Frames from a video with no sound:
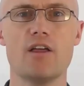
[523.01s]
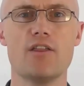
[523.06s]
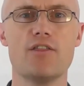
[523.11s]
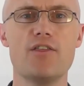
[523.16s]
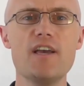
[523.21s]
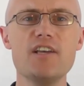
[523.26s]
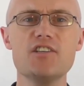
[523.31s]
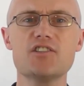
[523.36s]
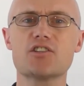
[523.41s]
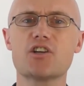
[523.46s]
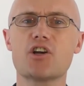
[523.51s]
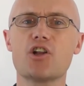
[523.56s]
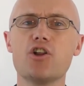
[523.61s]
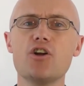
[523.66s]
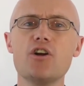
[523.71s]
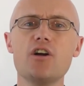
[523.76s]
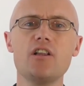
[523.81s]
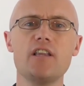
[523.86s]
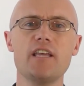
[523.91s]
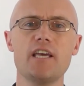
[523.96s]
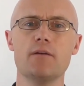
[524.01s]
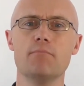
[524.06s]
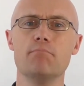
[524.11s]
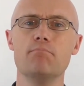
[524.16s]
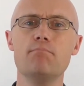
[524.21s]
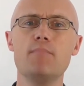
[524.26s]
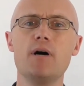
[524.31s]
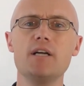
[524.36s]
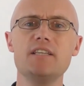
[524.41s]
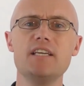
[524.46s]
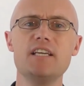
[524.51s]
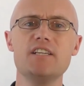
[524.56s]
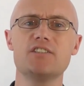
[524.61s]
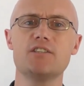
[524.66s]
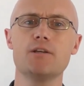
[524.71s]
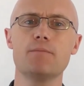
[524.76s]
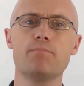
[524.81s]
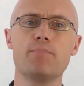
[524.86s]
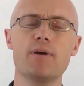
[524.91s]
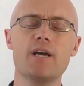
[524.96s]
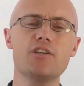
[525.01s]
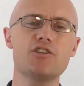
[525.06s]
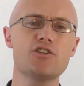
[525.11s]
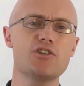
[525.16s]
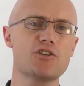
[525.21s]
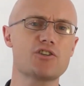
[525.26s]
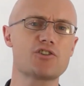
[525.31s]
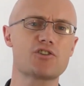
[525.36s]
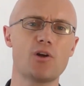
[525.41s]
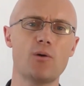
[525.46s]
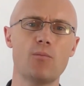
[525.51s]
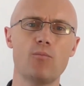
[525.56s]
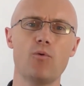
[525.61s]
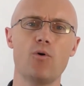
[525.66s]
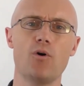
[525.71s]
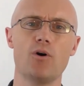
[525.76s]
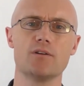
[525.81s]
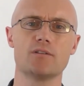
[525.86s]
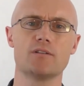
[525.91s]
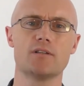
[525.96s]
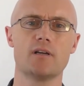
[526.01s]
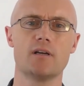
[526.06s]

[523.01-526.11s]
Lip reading: This clearly muddies the picture somewhat,